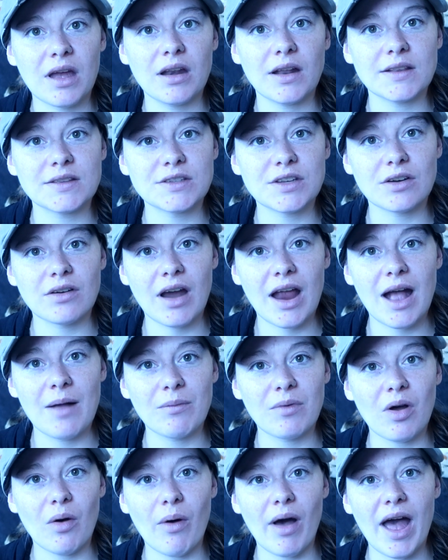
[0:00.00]
me on
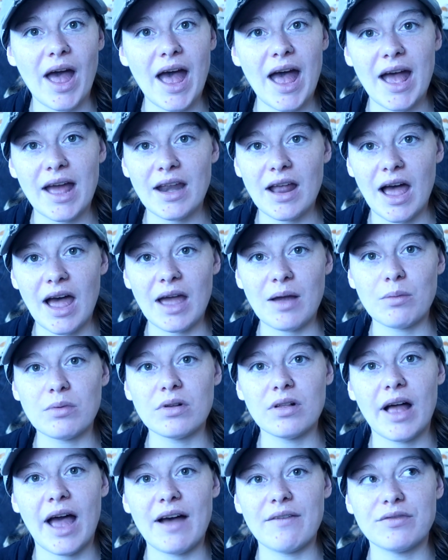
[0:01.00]
Instagram go ahead I
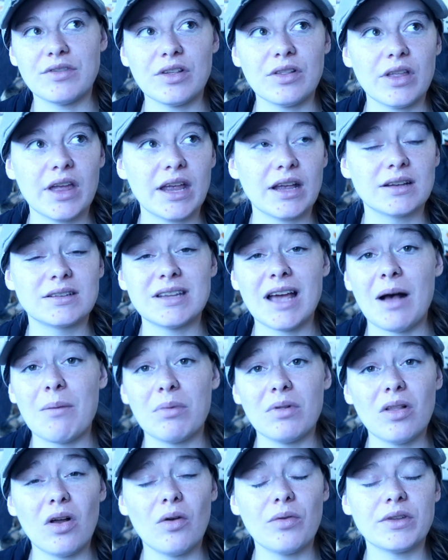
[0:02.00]
will have the link down
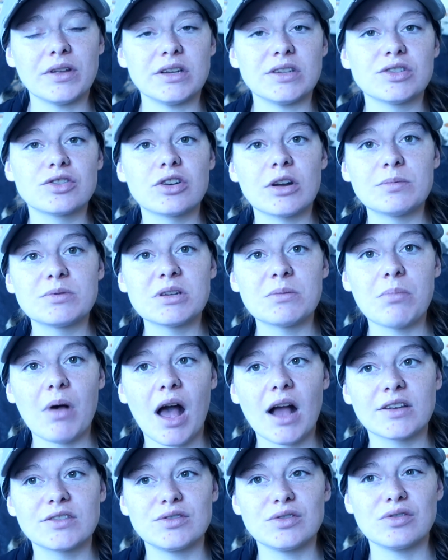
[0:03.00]
below in the description
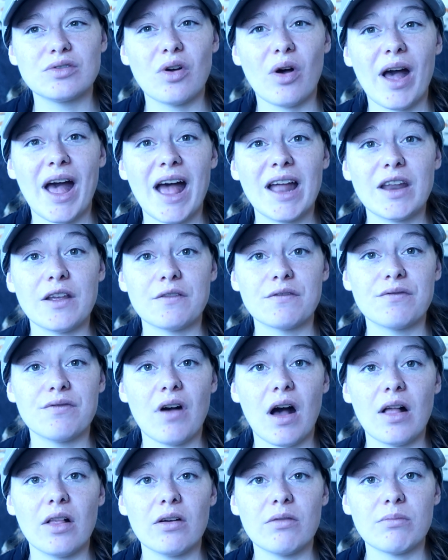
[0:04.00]
box you can go ahead and
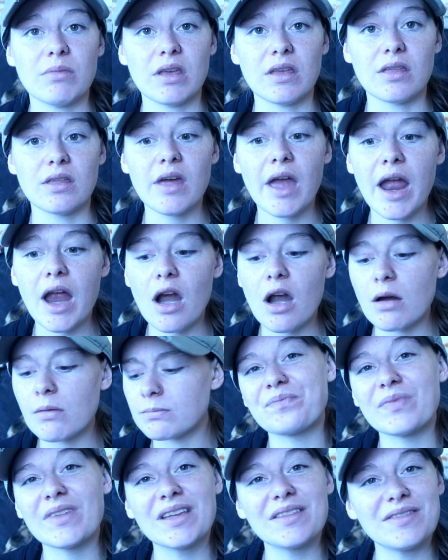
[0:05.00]
follow me there
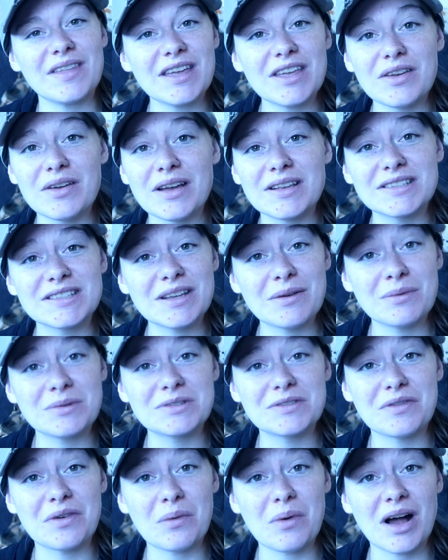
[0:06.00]
thank you guys so
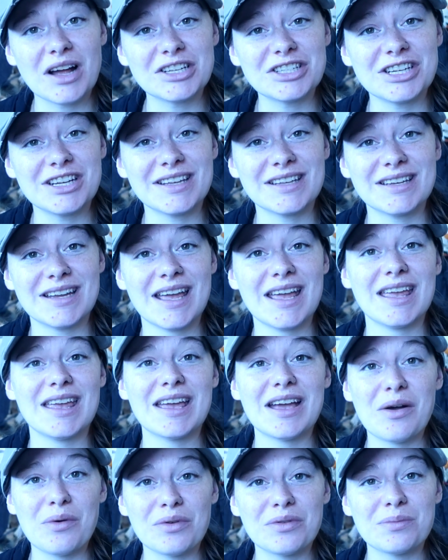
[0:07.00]
much for watching and
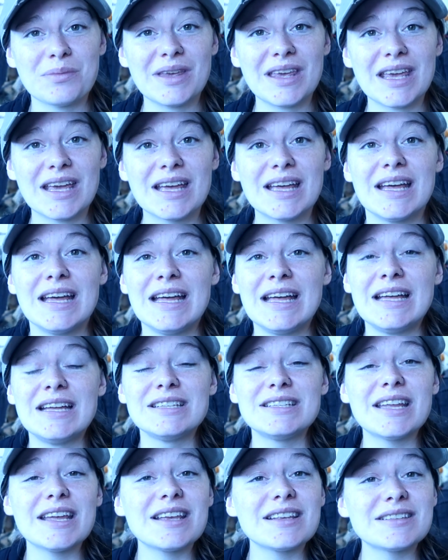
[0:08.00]
hanging out with me
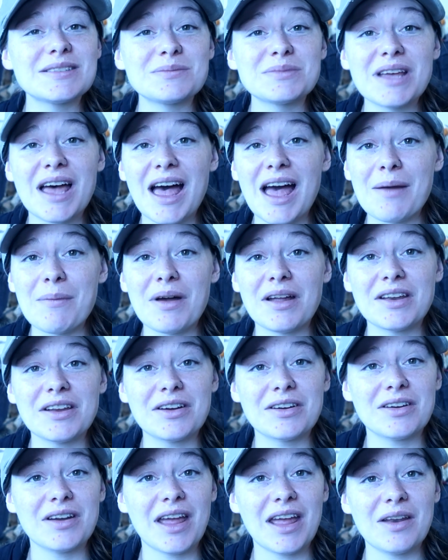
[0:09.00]
taking some time out of
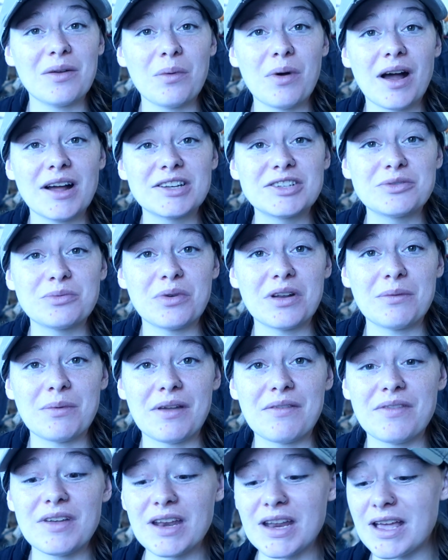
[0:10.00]
your day to watch one of
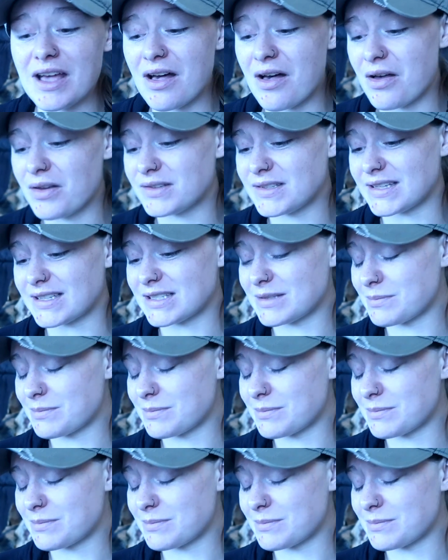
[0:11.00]
my videos